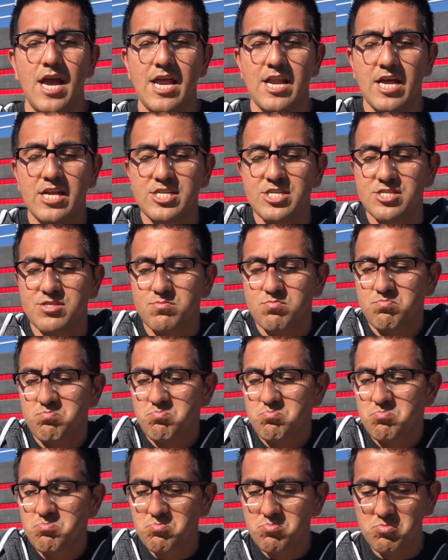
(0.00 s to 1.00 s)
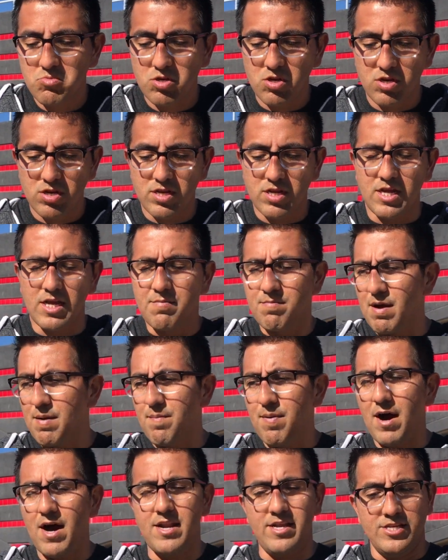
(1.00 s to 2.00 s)
And I just, in my
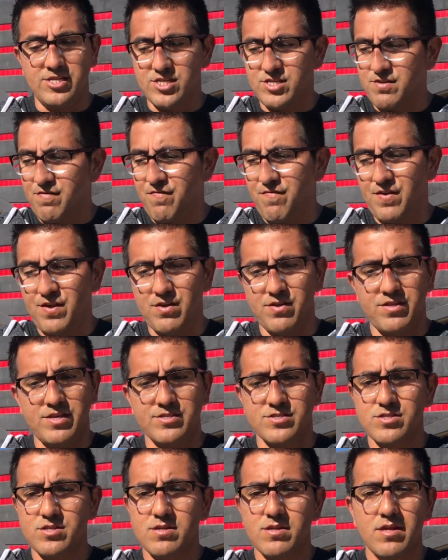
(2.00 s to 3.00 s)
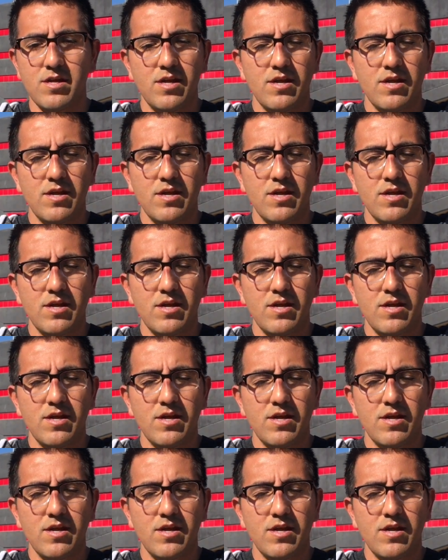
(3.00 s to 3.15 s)
body, just feel this